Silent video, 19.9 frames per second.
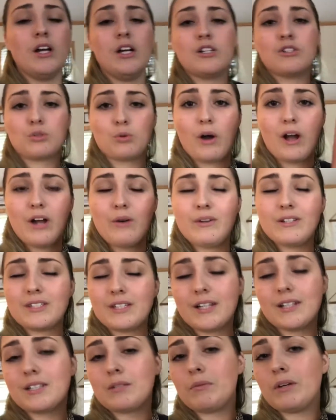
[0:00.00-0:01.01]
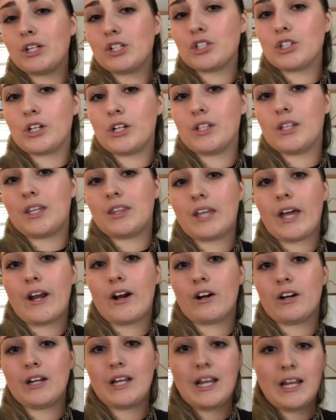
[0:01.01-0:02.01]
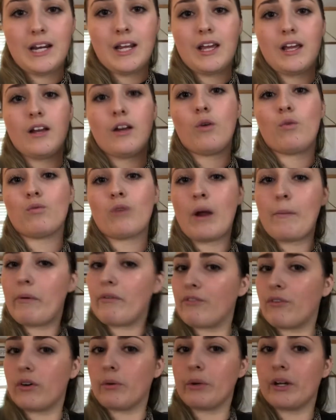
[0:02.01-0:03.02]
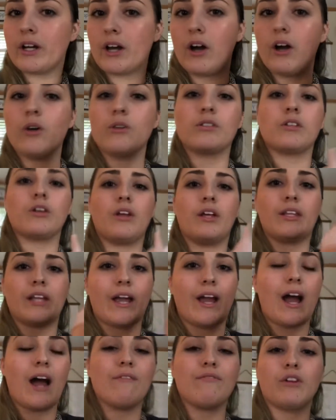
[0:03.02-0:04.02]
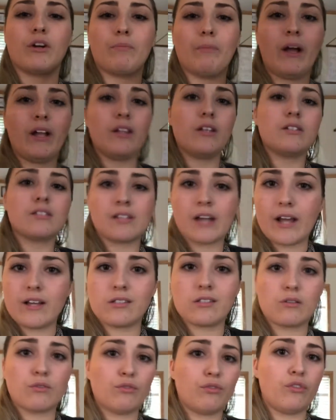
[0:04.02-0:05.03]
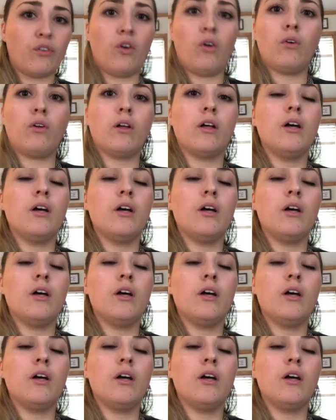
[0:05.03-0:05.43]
So I always like to make sure that they are eating right before we go so that they have their bellies nice and full.